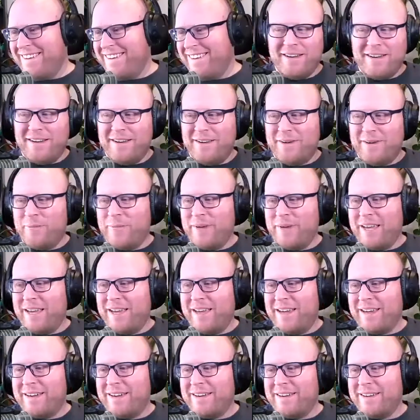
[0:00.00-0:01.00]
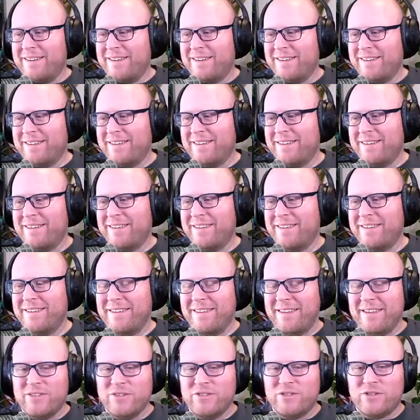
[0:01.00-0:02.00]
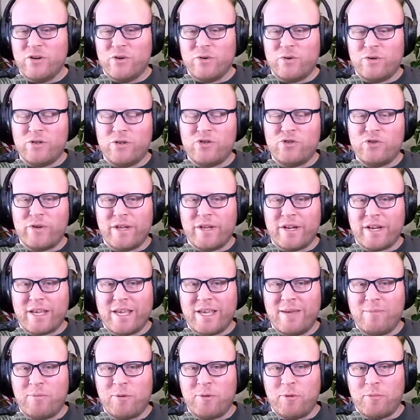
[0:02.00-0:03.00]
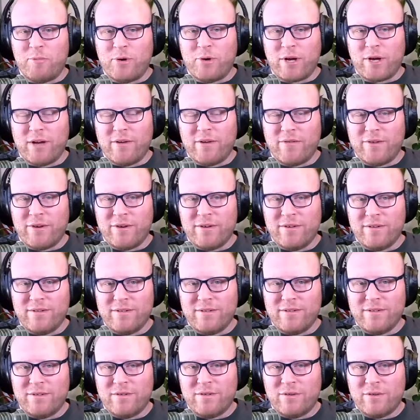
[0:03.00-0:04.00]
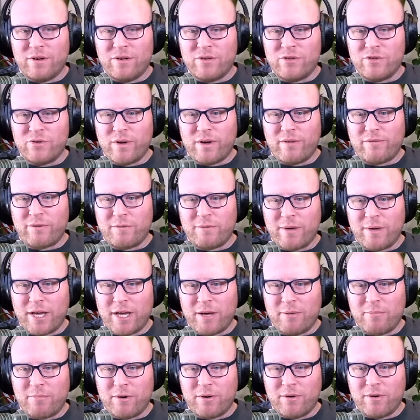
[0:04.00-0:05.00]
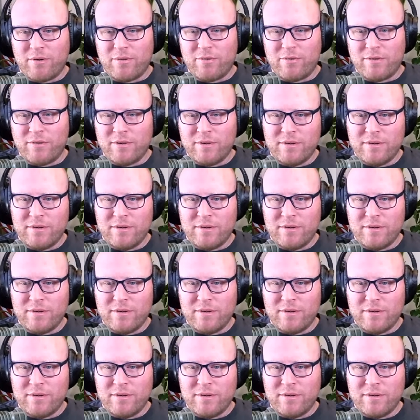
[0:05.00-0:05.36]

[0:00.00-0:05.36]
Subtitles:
Oh man. So did you get to keep your book cover, or did you have to make up your own?